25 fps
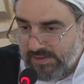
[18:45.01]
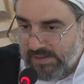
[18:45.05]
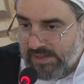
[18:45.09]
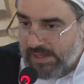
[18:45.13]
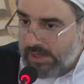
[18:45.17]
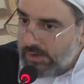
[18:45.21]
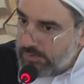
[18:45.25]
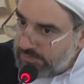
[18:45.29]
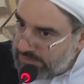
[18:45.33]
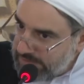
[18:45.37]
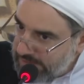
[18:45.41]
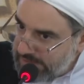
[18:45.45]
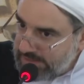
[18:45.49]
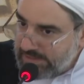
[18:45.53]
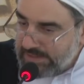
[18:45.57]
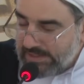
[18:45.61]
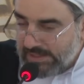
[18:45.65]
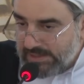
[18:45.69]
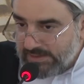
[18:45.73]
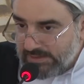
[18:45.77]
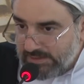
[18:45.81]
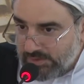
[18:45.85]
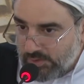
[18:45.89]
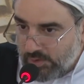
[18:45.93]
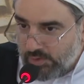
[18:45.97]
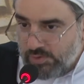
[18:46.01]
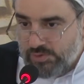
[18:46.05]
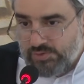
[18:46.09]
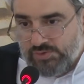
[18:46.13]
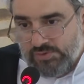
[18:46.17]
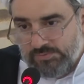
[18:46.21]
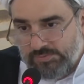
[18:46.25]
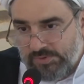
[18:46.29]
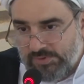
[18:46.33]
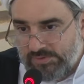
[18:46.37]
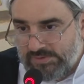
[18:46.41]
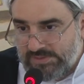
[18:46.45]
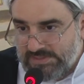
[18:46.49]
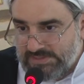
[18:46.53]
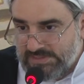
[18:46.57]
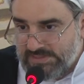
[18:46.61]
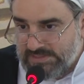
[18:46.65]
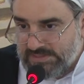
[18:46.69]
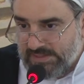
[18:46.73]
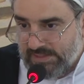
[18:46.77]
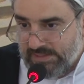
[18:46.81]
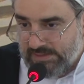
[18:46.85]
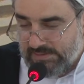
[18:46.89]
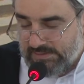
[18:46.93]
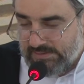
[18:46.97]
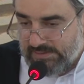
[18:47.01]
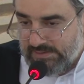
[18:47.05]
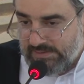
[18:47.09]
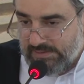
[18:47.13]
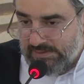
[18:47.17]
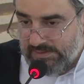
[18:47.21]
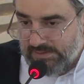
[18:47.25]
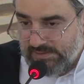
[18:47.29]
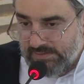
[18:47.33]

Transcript: how they can contribute to society.